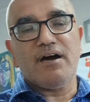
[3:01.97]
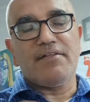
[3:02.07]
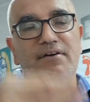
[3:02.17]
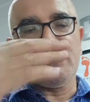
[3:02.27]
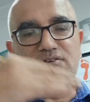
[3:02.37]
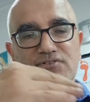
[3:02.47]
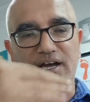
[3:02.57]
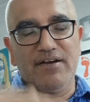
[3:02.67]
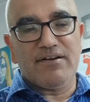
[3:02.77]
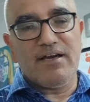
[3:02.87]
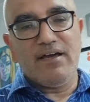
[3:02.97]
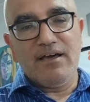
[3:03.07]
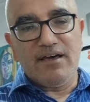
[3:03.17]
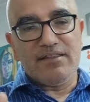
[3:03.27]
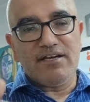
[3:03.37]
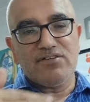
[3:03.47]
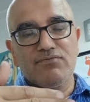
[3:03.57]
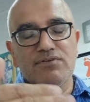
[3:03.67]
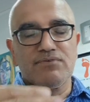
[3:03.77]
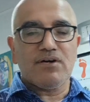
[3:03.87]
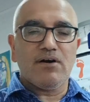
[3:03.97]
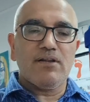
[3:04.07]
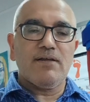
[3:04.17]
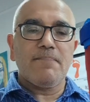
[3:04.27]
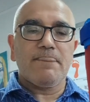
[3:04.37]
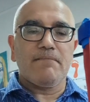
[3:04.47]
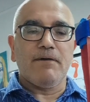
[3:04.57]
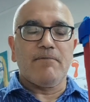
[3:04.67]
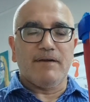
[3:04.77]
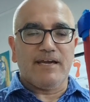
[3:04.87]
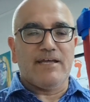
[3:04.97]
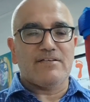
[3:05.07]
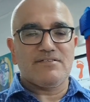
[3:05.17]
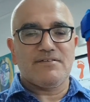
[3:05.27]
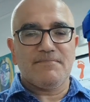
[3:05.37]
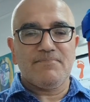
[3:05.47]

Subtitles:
on the other joint, and that is what we call biomechanics.